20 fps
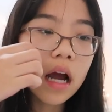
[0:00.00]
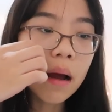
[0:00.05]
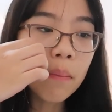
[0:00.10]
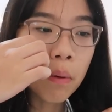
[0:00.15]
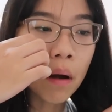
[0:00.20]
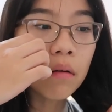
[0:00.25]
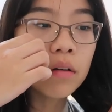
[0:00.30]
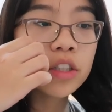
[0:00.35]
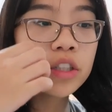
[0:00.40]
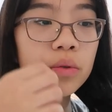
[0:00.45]
I
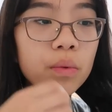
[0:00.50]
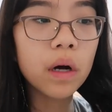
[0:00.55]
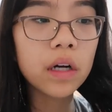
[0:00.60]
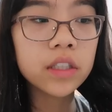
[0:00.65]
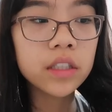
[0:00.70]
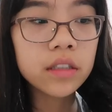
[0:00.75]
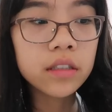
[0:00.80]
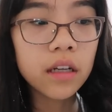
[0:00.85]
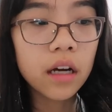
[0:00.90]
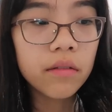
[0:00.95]
probably should
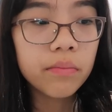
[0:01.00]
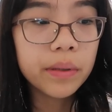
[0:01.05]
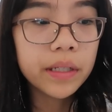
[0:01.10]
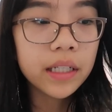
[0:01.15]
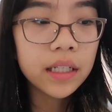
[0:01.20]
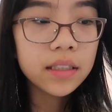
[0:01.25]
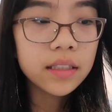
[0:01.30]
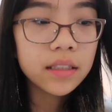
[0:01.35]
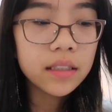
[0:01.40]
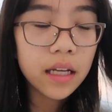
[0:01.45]
wash this off
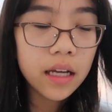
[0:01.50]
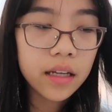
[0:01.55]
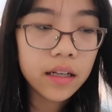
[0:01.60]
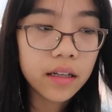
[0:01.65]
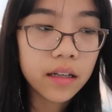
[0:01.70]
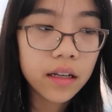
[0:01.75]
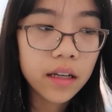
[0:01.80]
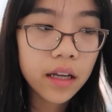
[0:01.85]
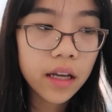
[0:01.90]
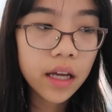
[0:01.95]
because
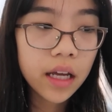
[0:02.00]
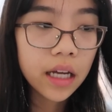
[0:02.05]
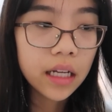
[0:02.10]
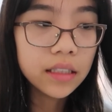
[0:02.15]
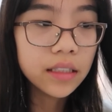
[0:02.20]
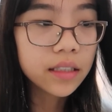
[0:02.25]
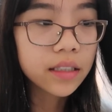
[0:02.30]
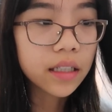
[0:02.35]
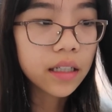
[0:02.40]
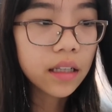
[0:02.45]
then
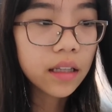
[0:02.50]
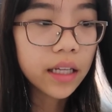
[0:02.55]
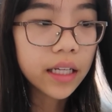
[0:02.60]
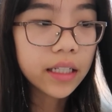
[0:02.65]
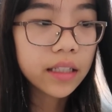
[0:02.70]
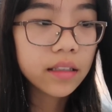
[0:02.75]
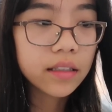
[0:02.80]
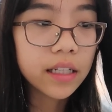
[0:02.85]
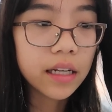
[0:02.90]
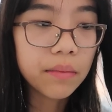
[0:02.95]
it's gonna
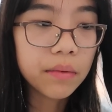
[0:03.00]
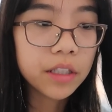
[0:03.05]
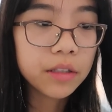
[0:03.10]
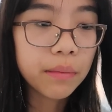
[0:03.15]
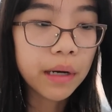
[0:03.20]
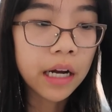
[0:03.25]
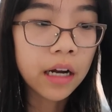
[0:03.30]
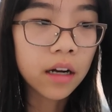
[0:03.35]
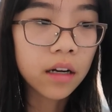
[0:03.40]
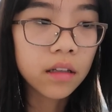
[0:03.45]
like damage
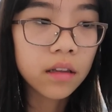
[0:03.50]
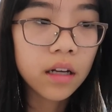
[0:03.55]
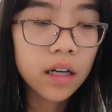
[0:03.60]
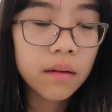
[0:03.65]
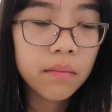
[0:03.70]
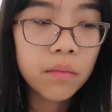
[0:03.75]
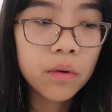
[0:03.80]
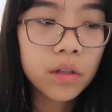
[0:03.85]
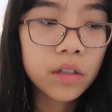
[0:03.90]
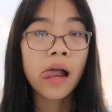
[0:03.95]
my hair a
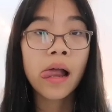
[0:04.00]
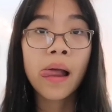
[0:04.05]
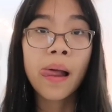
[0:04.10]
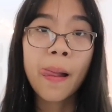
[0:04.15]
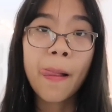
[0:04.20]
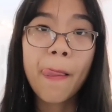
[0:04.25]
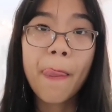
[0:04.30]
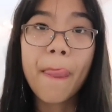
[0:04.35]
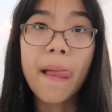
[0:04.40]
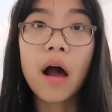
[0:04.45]
lot more.
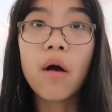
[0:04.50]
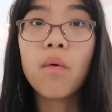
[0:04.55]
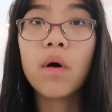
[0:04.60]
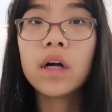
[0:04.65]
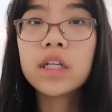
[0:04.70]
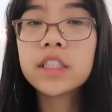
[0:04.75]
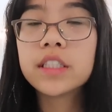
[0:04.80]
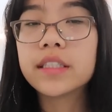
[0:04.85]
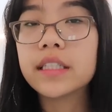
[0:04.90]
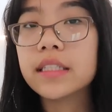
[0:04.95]
I'll
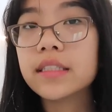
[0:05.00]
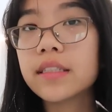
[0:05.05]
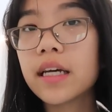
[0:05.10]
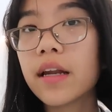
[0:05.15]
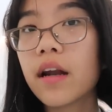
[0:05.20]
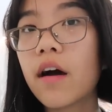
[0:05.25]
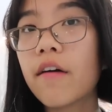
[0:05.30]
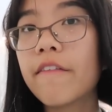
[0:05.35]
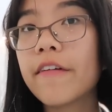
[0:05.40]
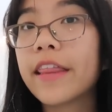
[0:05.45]
wash this
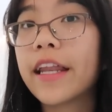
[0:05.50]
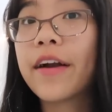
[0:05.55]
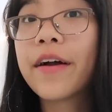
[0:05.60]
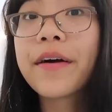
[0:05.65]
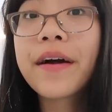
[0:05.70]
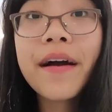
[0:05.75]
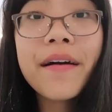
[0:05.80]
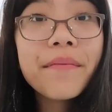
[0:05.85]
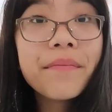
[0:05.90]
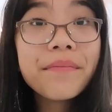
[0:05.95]
side off and then
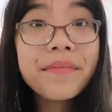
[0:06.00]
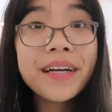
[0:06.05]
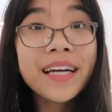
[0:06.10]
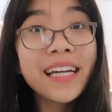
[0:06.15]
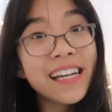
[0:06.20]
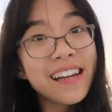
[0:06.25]
I'll come